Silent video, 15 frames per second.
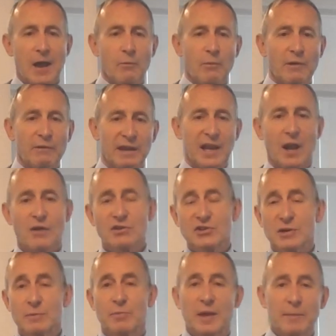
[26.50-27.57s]
We're
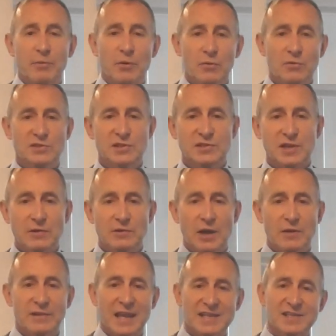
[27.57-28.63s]
encouraging people to
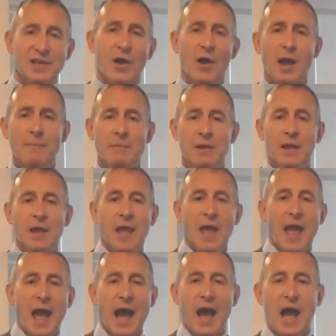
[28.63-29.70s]
donate their time
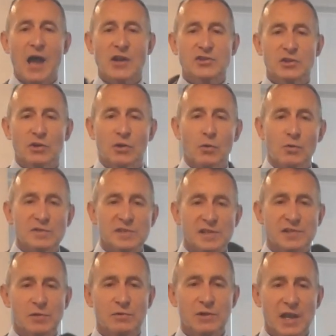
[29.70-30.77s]
to
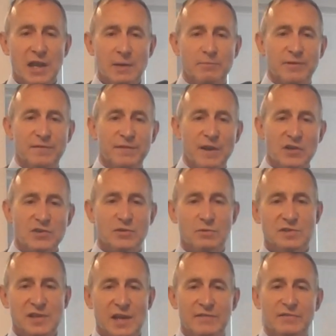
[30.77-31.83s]
causes who need
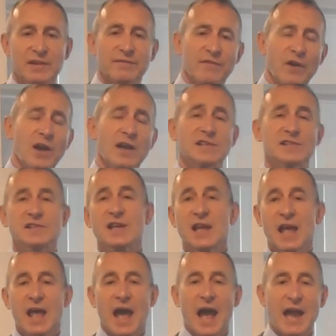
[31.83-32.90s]
professional safety advice
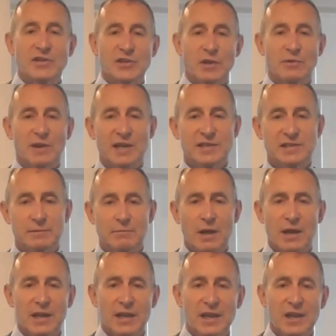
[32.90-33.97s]
and donating
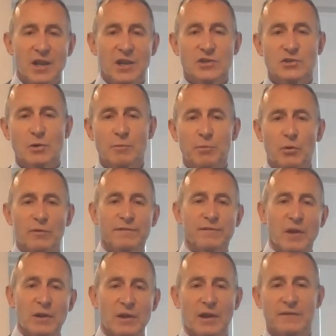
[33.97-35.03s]
money to a
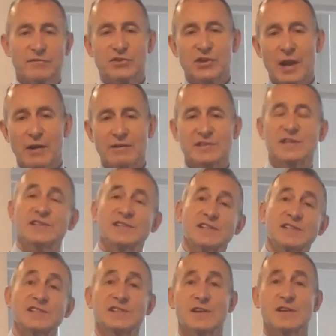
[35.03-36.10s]
portfolio of charities and